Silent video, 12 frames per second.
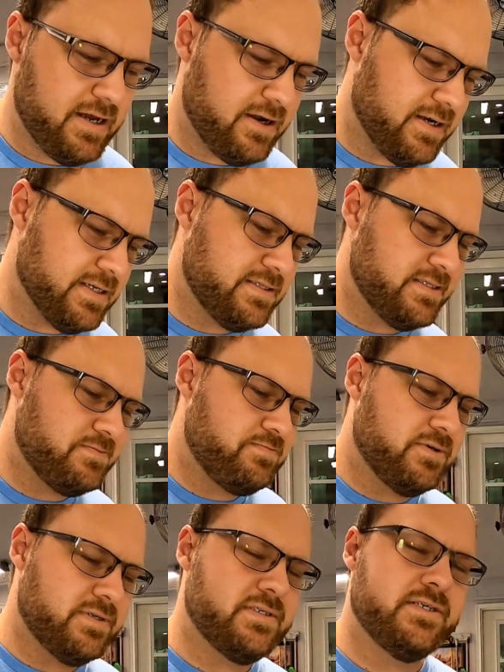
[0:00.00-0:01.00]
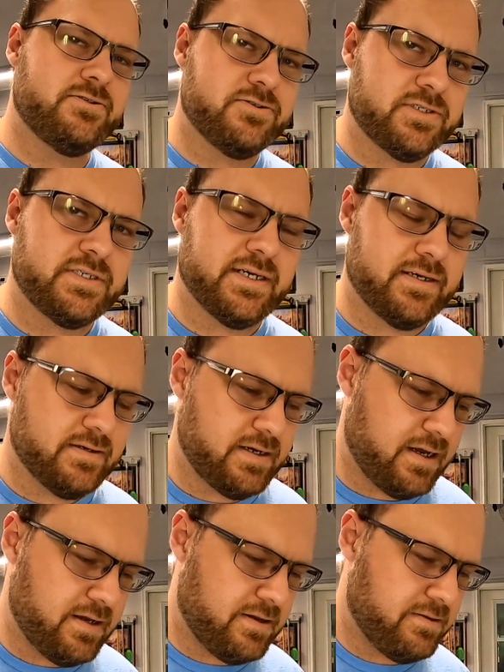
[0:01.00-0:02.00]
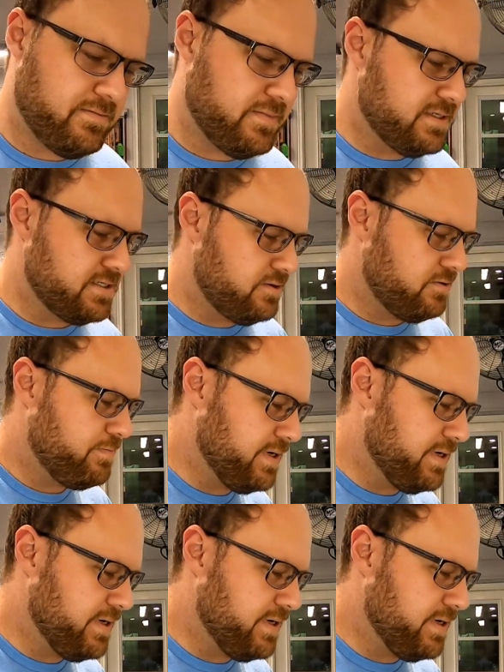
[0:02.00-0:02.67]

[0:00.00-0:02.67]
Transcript: All right, this book's interesting. So